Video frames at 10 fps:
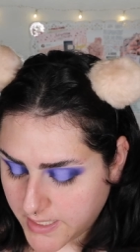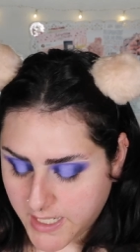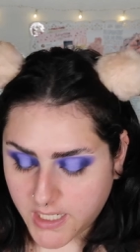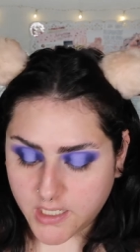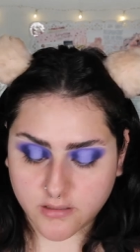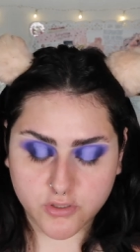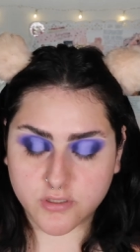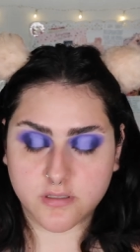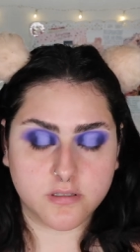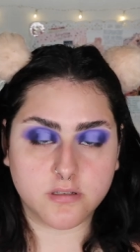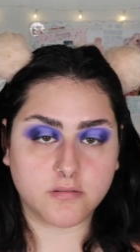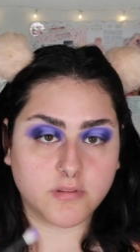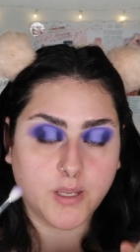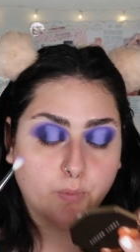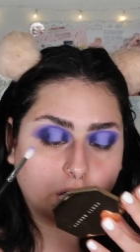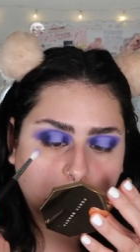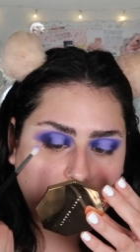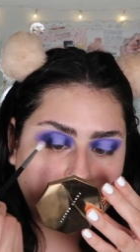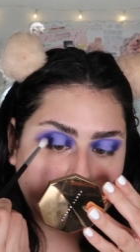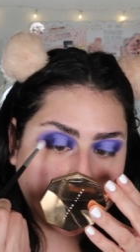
they just they went around the